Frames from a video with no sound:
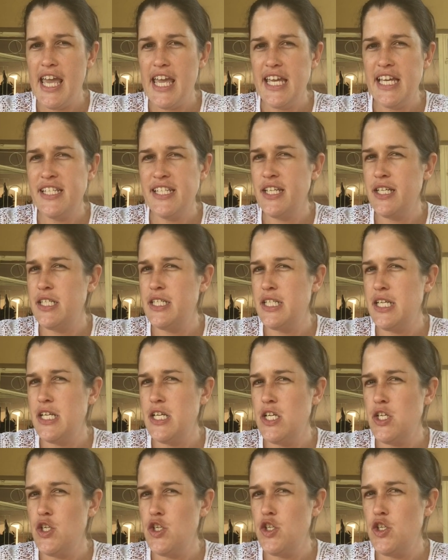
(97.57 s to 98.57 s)
is it
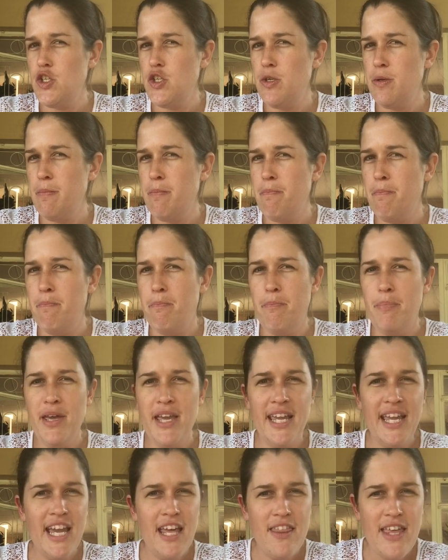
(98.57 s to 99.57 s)

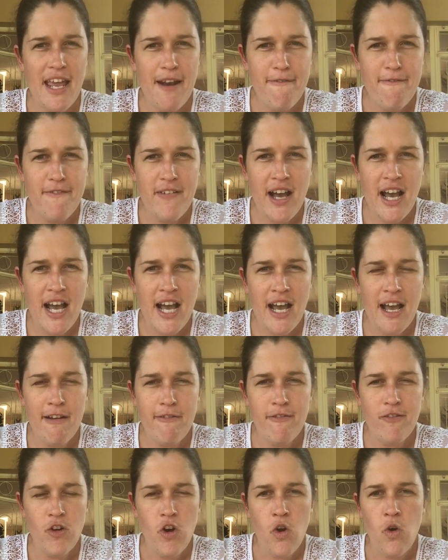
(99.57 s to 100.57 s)
bigger than 5
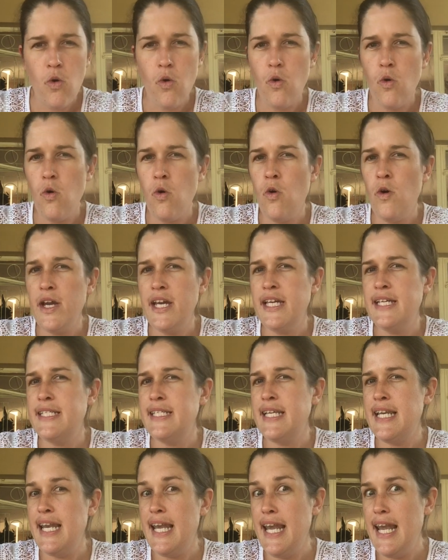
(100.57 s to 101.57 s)
or is
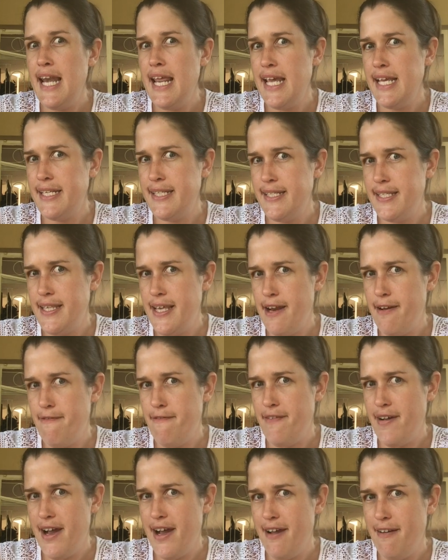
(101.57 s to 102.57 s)
it less than
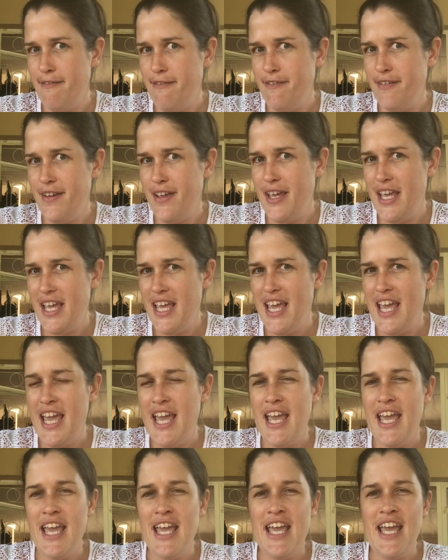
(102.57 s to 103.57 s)
5?
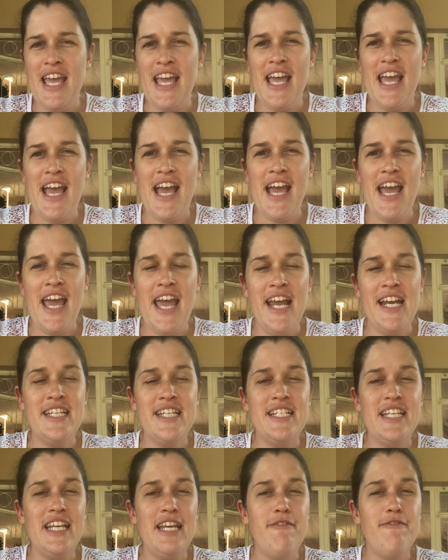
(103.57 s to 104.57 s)

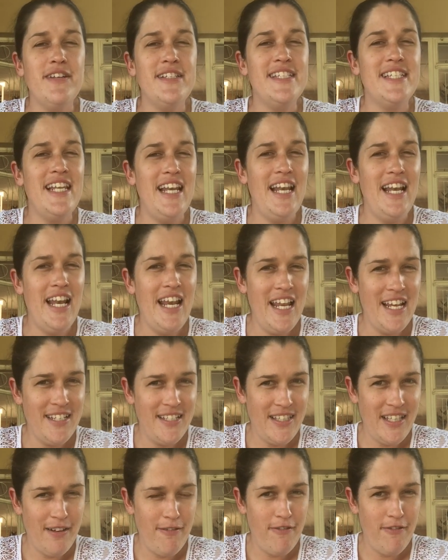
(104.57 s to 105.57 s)
And if it's less
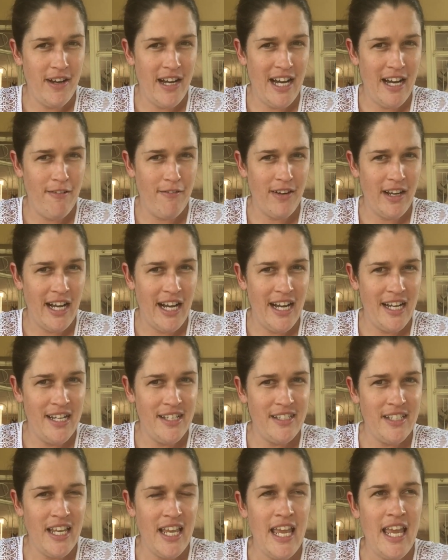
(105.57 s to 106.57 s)
than 5,
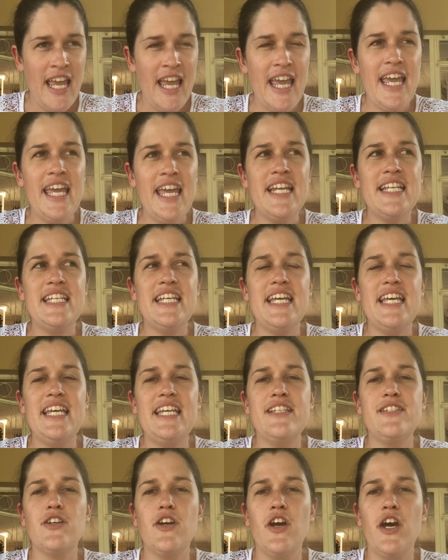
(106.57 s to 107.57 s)
guys, it
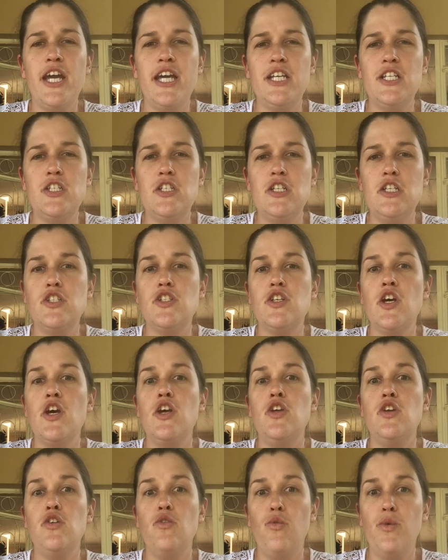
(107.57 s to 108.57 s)
is going to, so
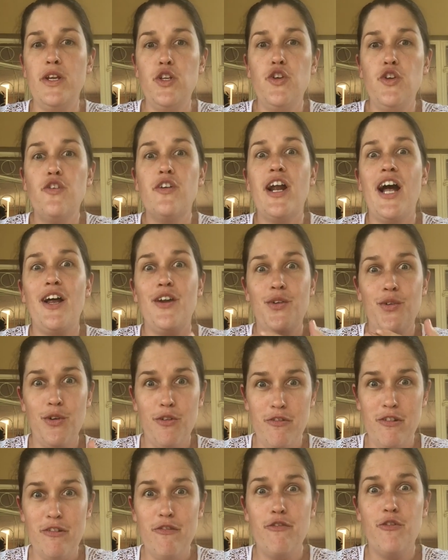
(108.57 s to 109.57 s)
when you round
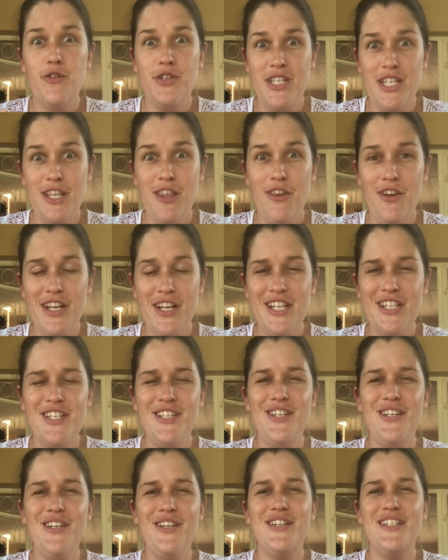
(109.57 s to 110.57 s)
off 43
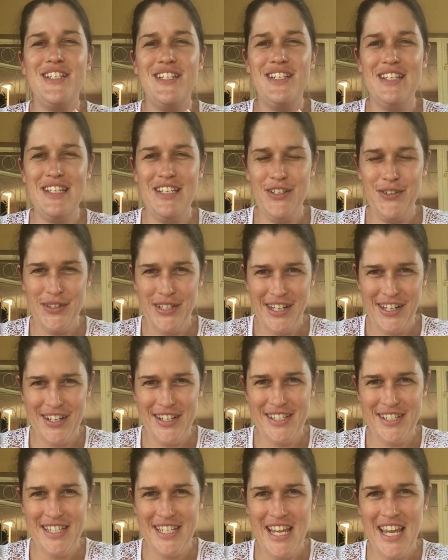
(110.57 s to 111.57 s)
to your
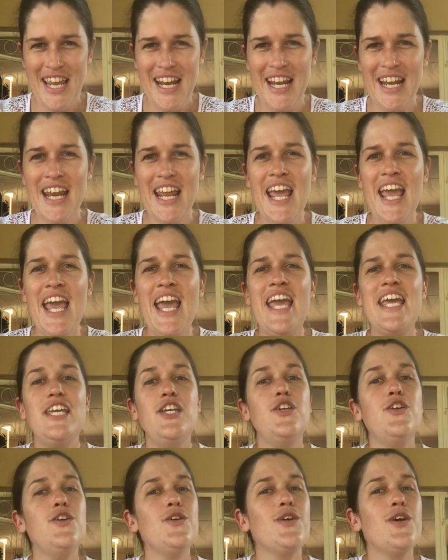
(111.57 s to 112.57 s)
nearest 10,
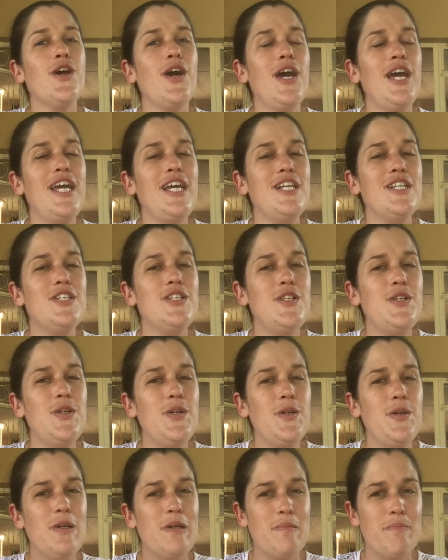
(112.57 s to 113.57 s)
you're going
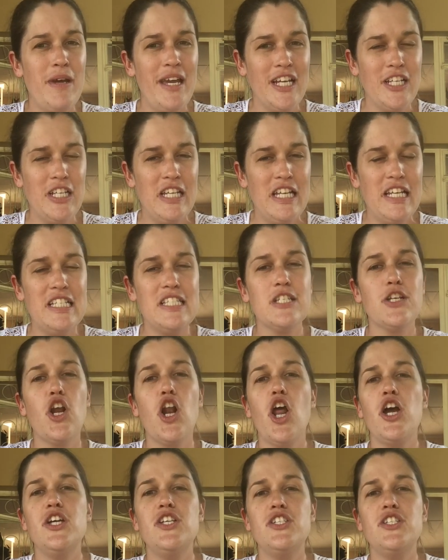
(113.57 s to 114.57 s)
to make it's
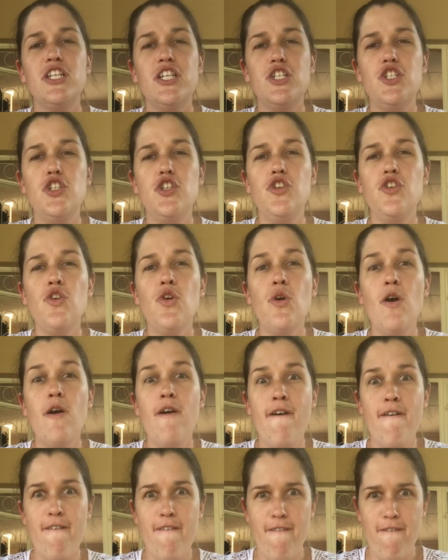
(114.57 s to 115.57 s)
closer to
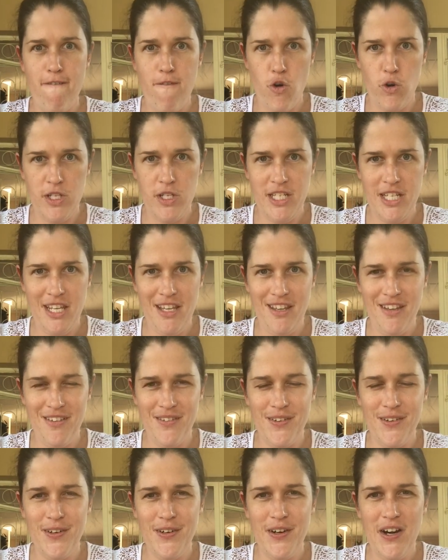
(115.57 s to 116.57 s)
40,
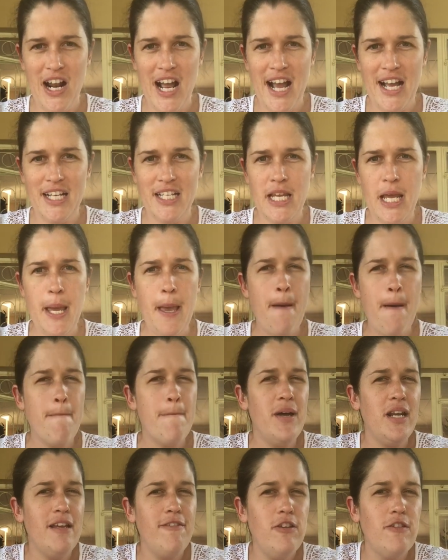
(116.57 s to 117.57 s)
all right?
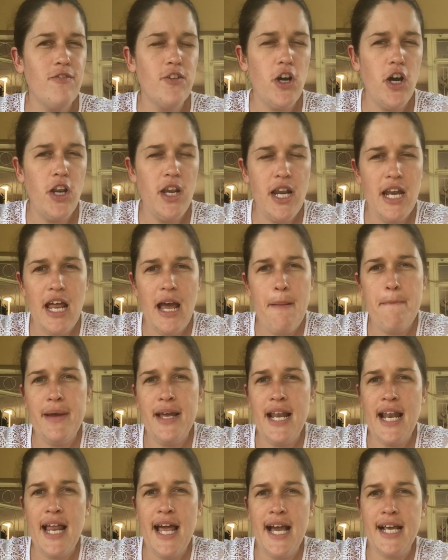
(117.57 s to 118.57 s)
But if you've got a
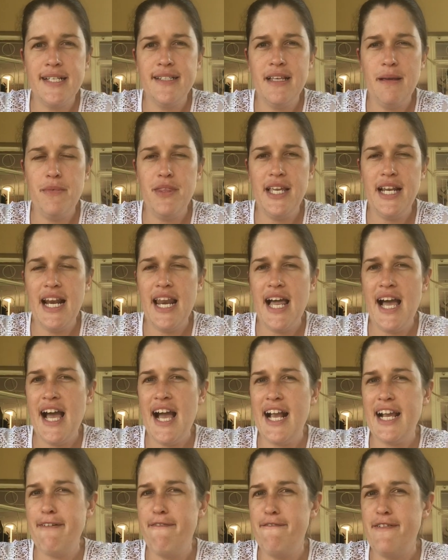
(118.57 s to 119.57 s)
number like something
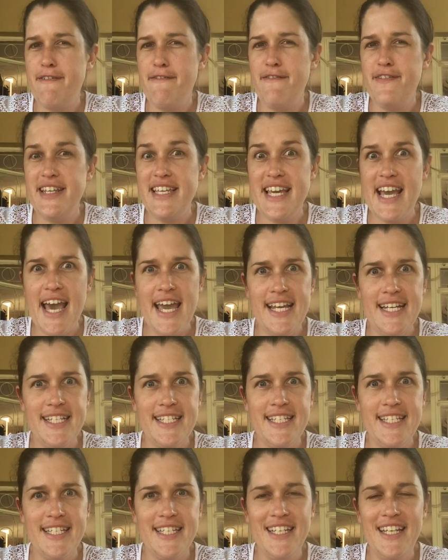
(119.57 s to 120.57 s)
like
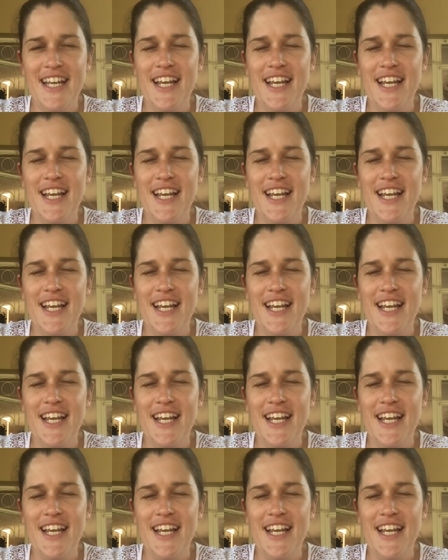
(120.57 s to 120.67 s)
58,